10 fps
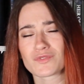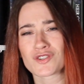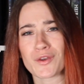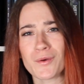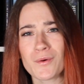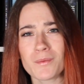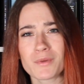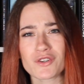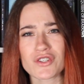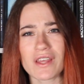2
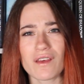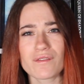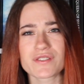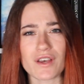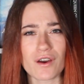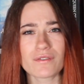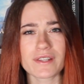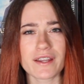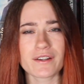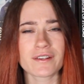bookshelves over
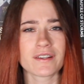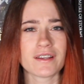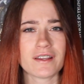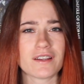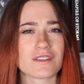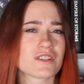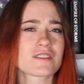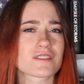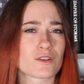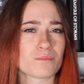there
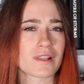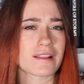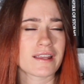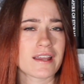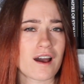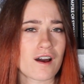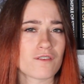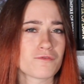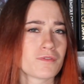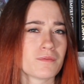just completely
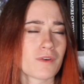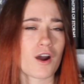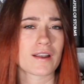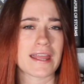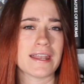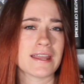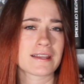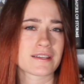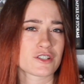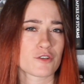of hard-hitting
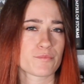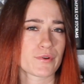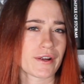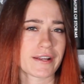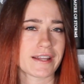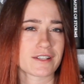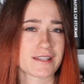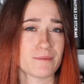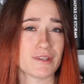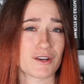contemporary
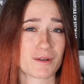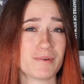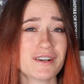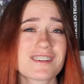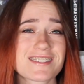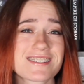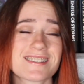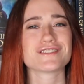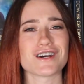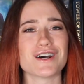TBR books.
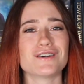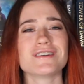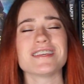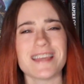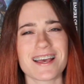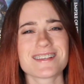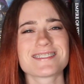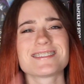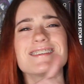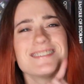So
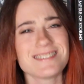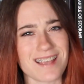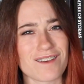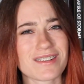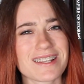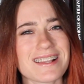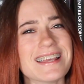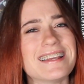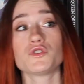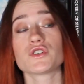yes,
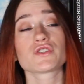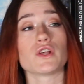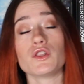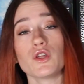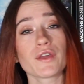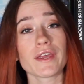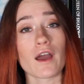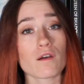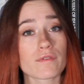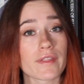definitely. Just looking
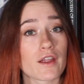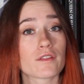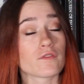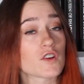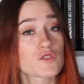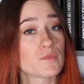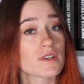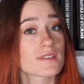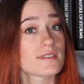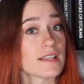over there, the first
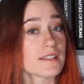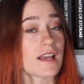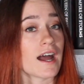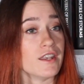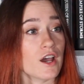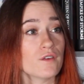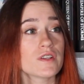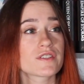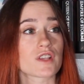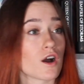books that I
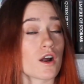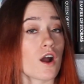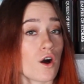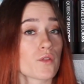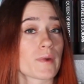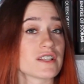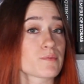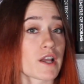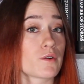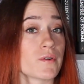noticed are All the Rage
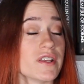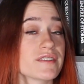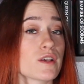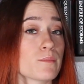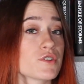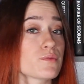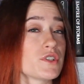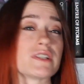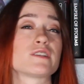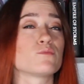by Courtney Summers,
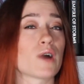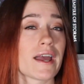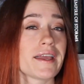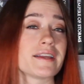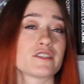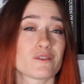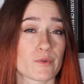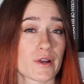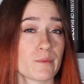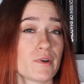which is a YA
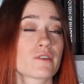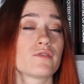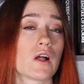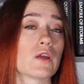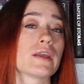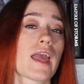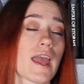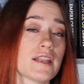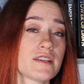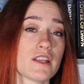contemporary book following
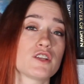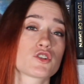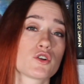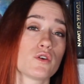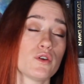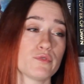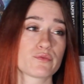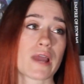a teenage girl who was